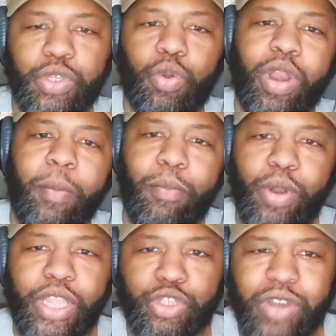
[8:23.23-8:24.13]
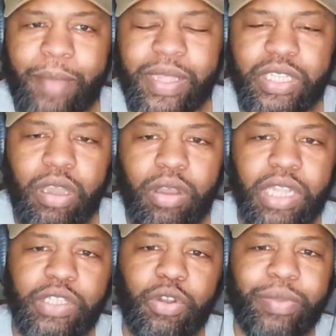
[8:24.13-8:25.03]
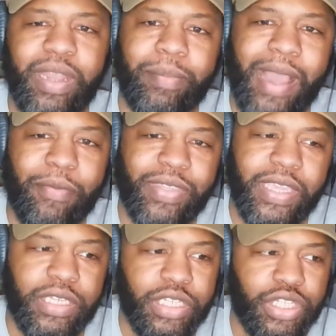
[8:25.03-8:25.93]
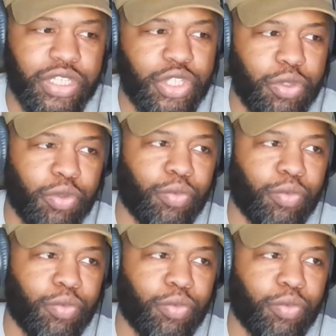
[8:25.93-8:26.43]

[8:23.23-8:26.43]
your morning drop and talk a little bit about the addition to the